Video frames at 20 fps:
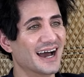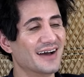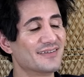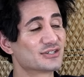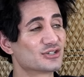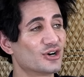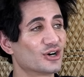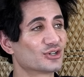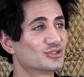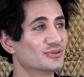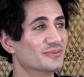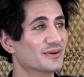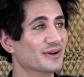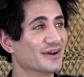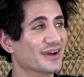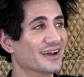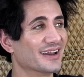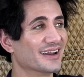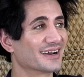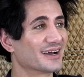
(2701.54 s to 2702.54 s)
I haven't talked to him
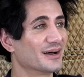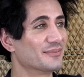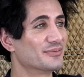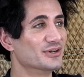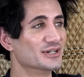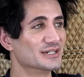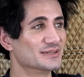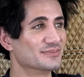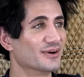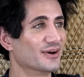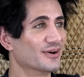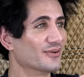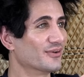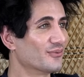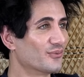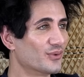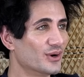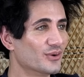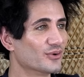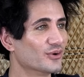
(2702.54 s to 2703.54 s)
in a couple years, but
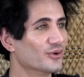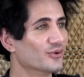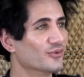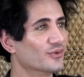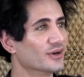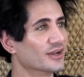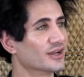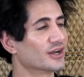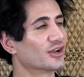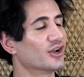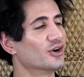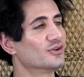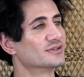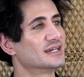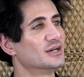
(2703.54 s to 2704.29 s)
we were really close.